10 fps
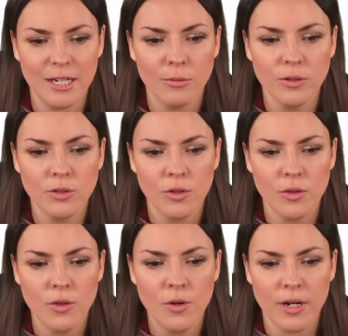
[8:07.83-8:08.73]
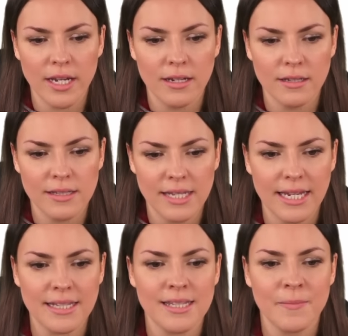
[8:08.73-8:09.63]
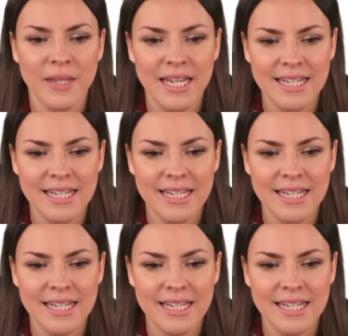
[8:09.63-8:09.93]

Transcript: equals 36.